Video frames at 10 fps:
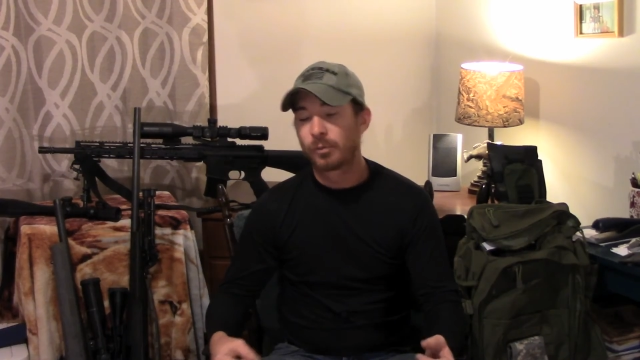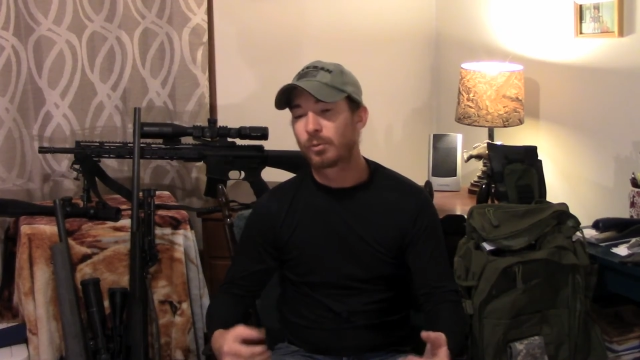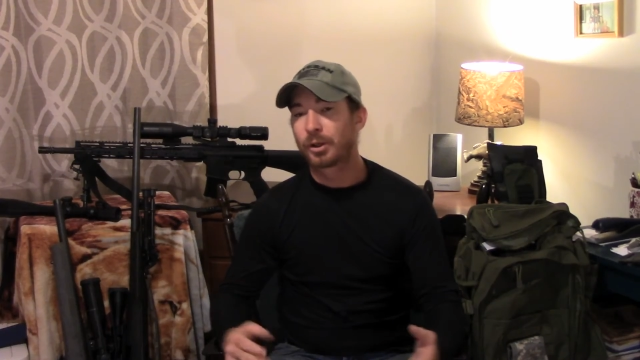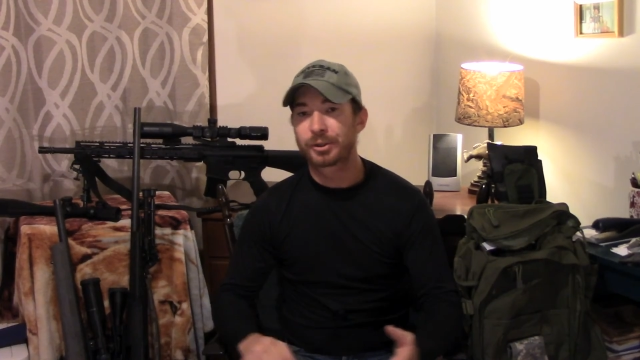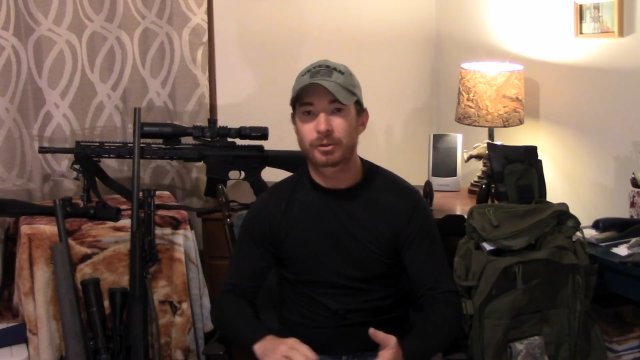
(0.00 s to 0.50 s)

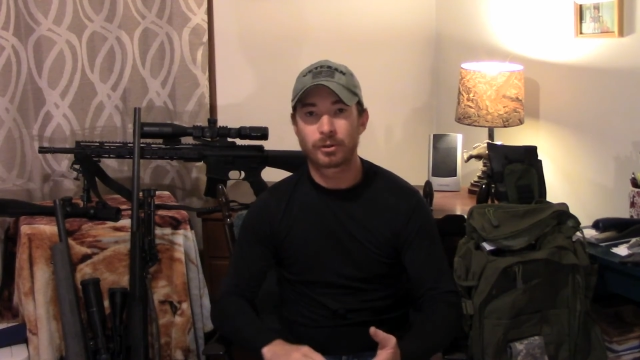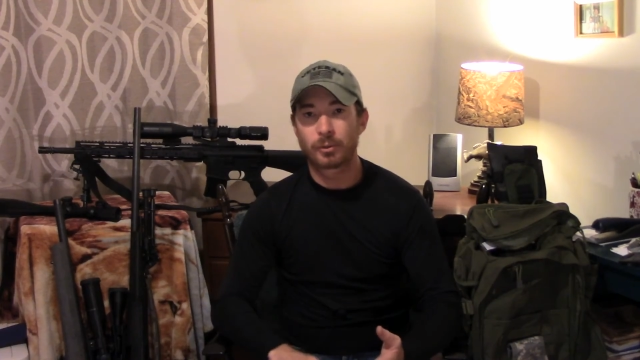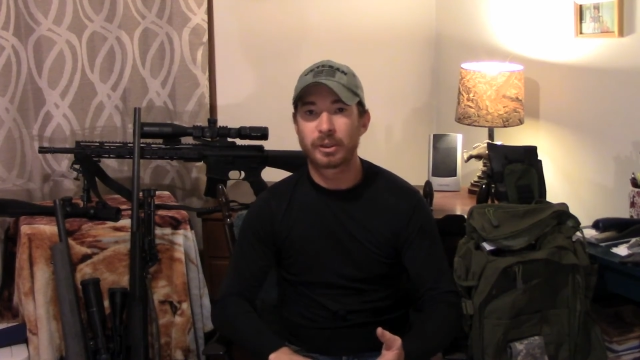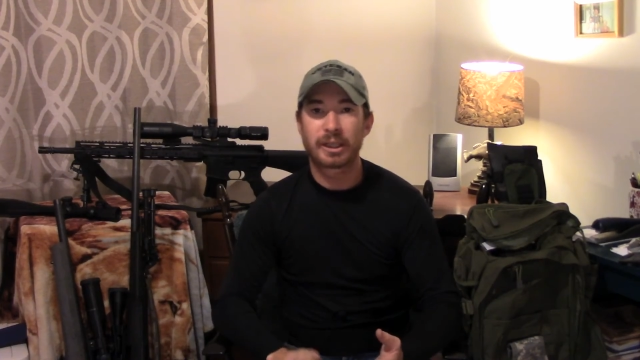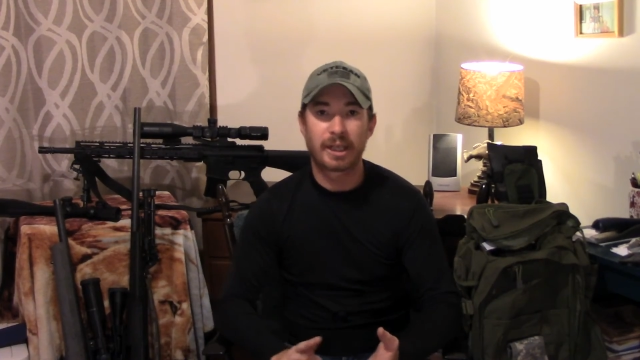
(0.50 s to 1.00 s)
We're also going to
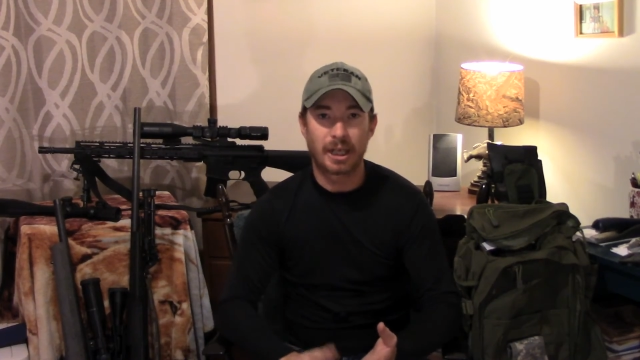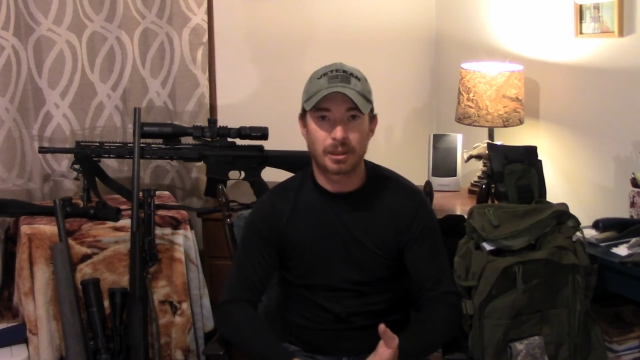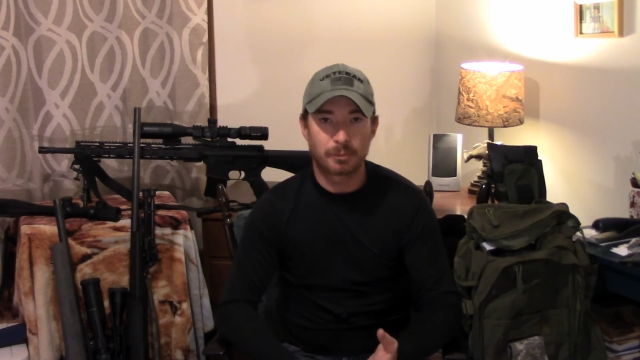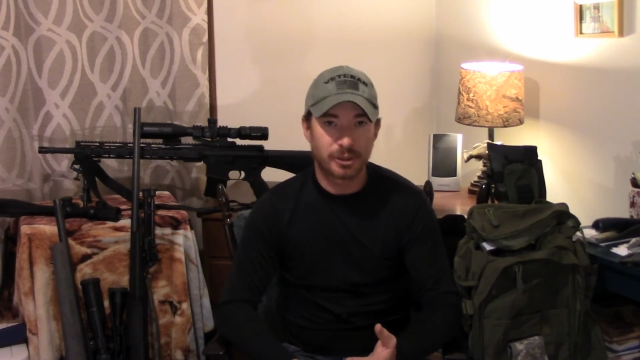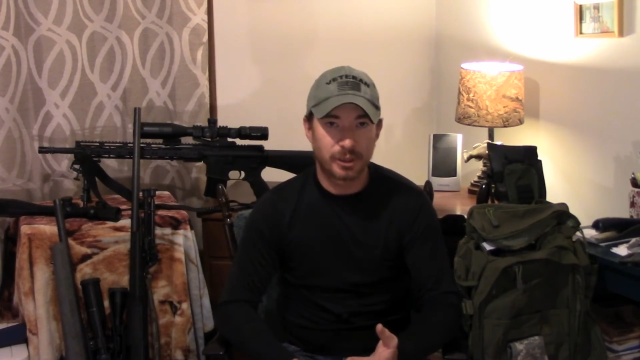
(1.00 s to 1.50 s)
go into
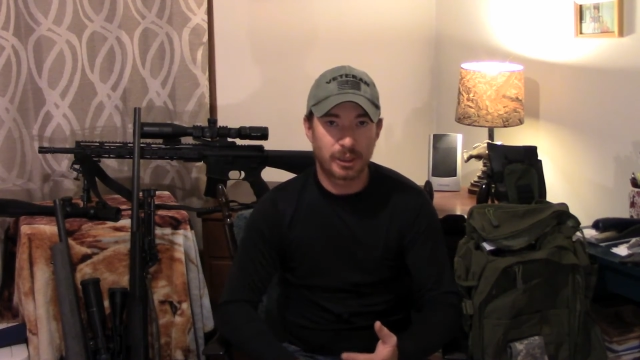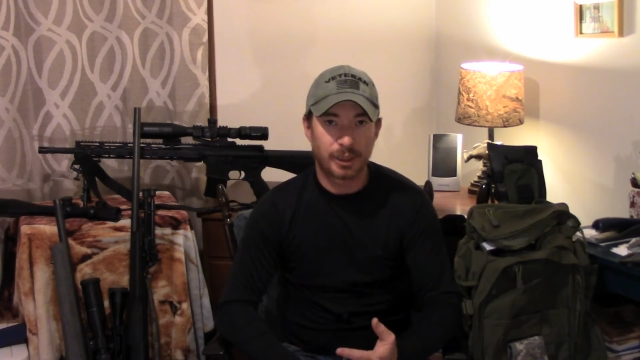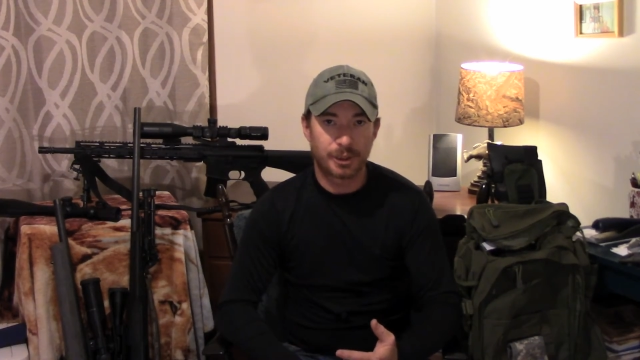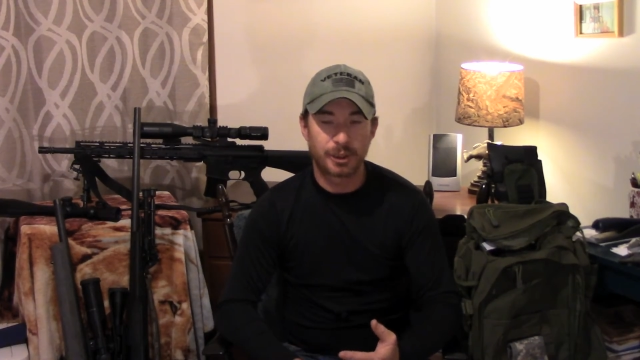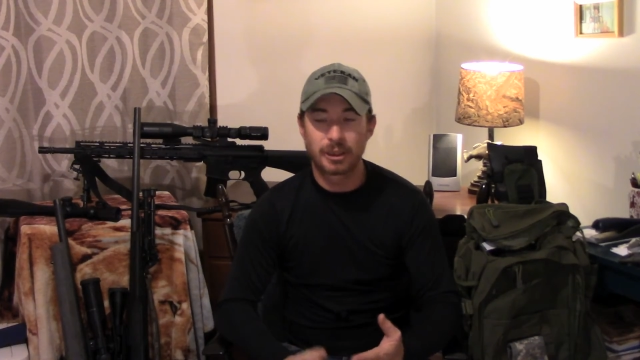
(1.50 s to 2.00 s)
caliber
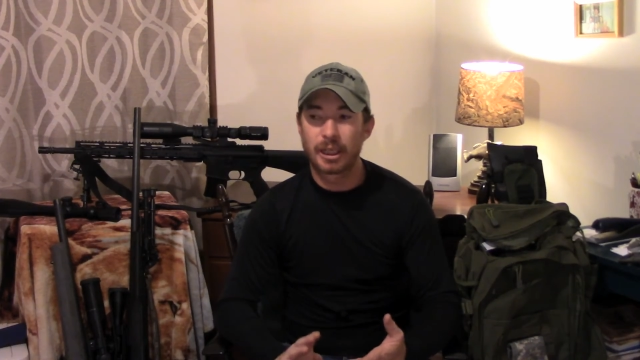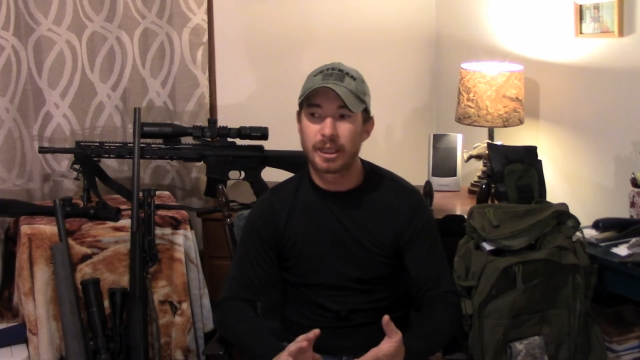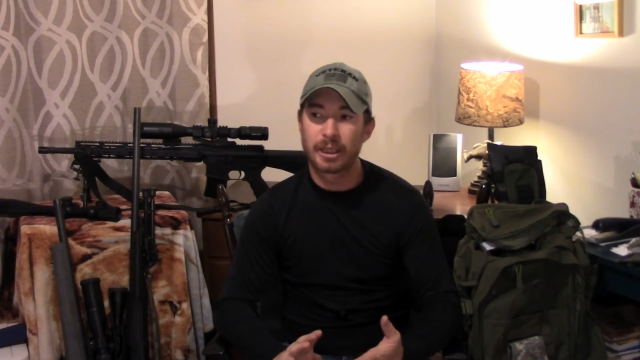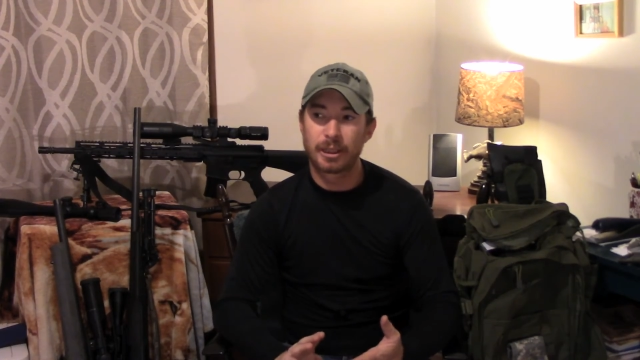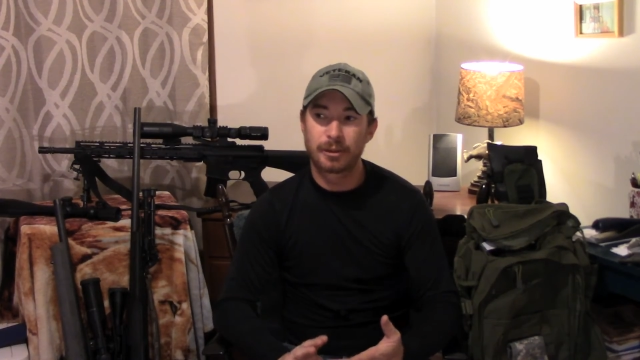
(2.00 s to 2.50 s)
selection
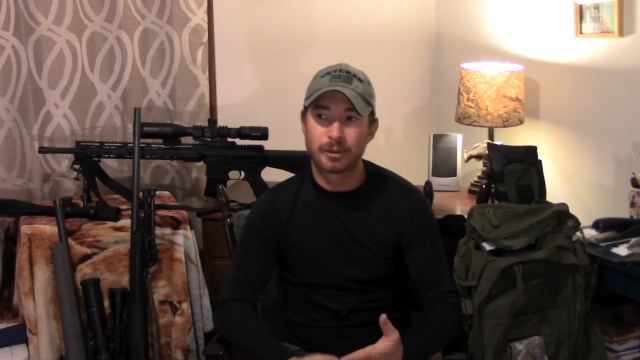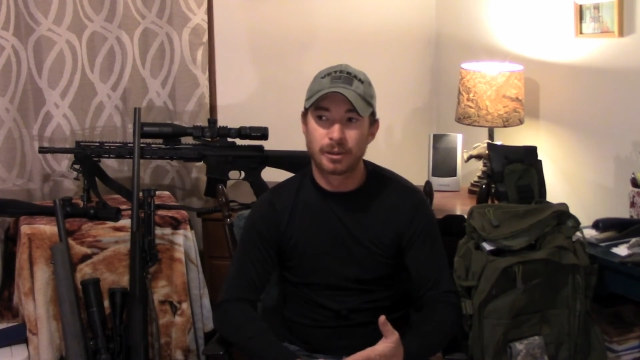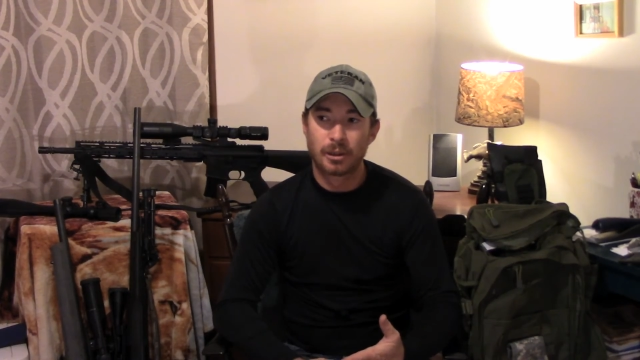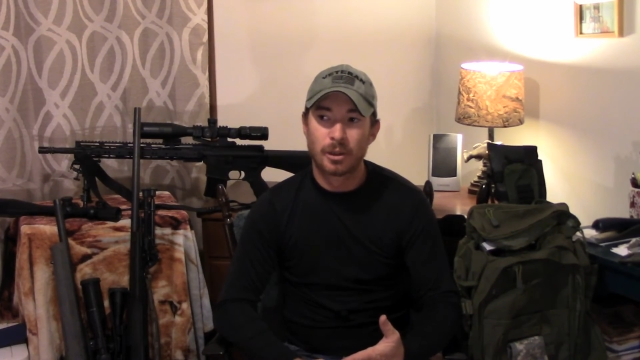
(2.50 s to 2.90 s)
and